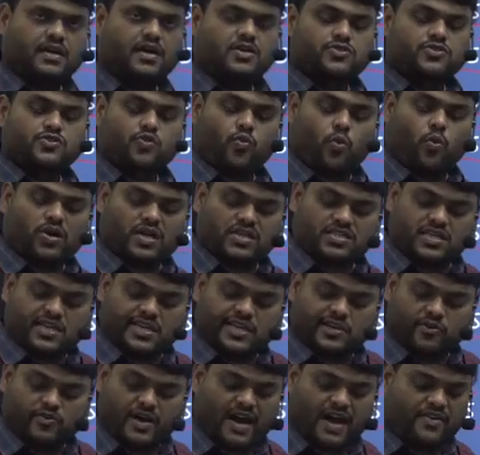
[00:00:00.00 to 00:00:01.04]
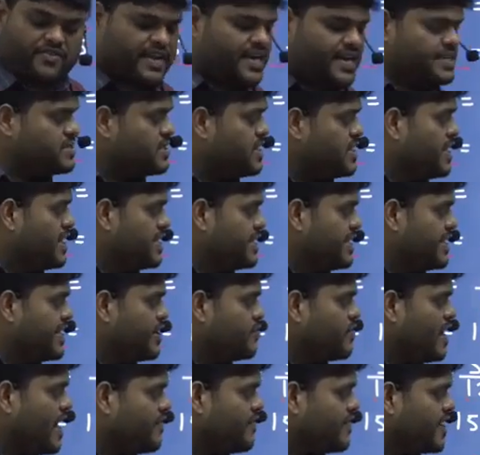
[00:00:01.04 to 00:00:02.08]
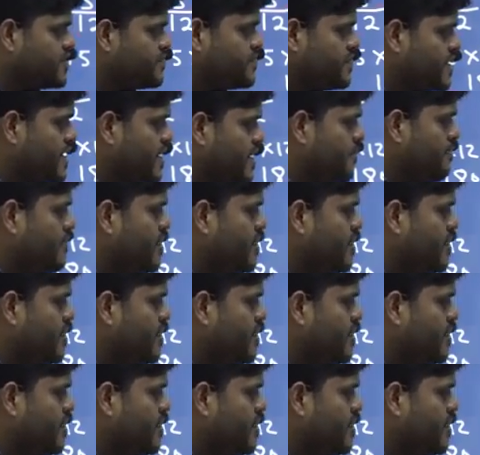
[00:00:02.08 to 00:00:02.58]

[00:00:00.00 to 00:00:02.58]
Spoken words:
So what is the new average? New average become